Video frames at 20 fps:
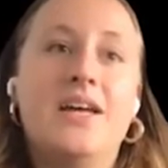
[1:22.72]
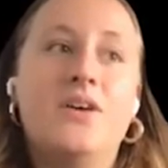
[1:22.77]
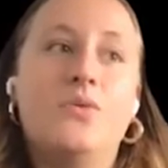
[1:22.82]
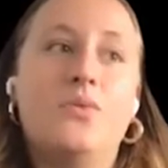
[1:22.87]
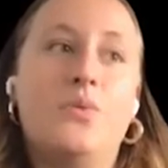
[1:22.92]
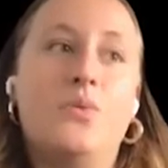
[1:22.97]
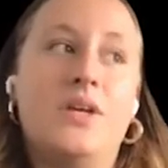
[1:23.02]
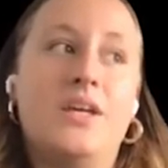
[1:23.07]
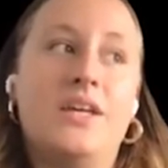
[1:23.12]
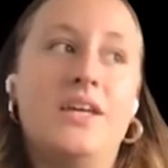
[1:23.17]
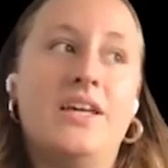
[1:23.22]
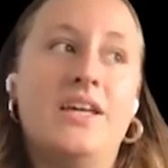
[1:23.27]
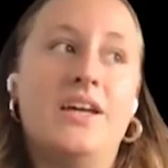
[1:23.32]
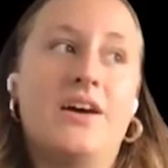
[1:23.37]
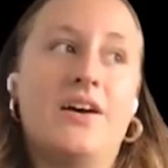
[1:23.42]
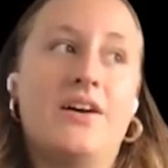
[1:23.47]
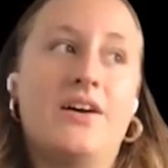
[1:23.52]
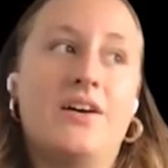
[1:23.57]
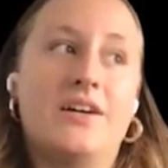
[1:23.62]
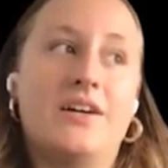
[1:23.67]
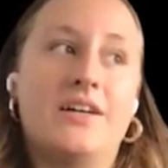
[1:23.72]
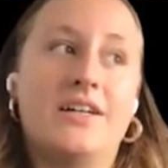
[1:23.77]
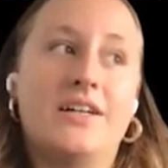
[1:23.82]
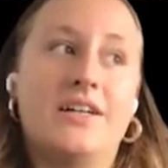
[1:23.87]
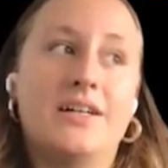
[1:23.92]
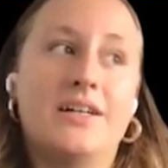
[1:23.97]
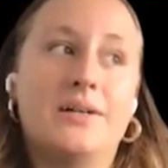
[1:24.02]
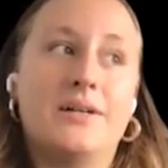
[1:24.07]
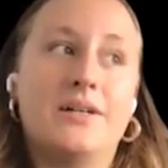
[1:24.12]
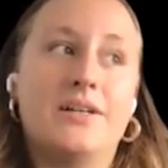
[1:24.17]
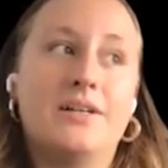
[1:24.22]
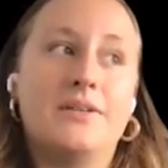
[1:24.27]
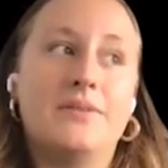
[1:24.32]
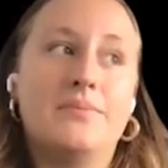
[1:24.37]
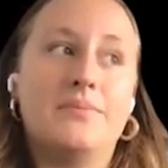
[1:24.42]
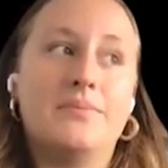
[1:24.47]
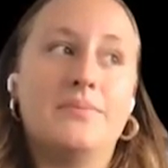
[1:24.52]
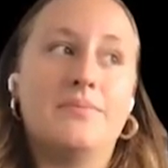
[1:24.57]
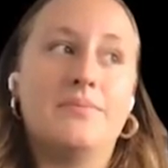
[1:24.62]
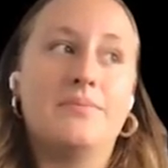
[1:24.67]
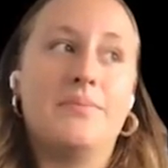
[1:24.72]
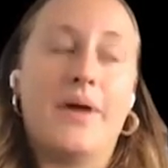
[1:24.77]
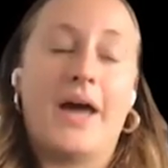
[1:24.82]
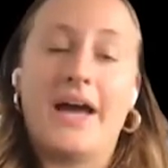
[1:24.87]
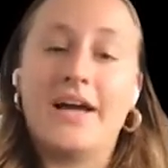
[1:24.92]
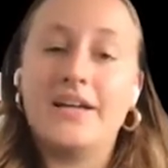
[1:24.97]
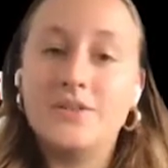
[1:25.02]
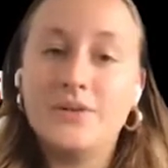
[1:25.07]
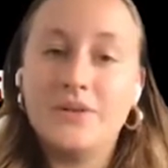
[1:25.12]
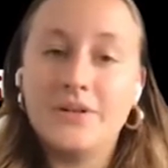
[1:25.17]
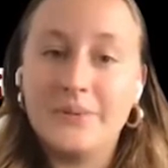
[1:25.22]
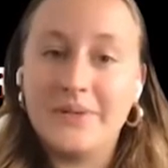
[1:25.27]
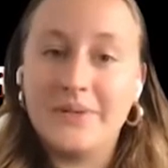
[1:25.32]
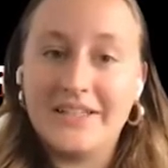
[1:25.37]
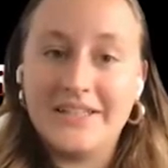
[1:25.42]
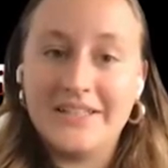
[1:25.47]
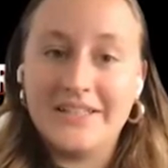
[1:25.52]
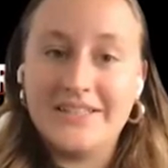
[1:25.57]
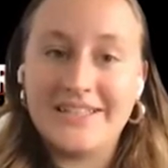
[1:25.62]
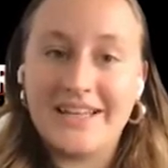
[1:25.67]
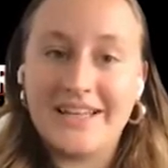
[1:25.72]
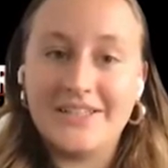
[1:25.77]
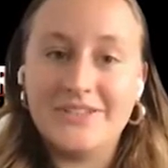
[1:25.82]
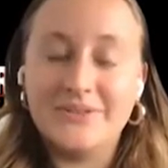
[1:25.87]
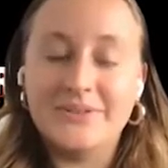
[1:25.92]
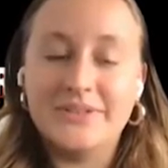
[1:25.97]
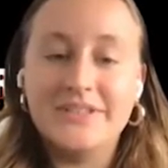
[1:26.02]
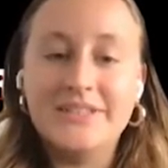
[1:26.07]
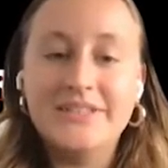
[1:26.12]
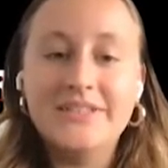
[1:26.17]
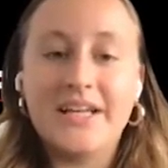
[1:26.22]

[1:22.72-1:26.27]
We are back to our weekly schedule.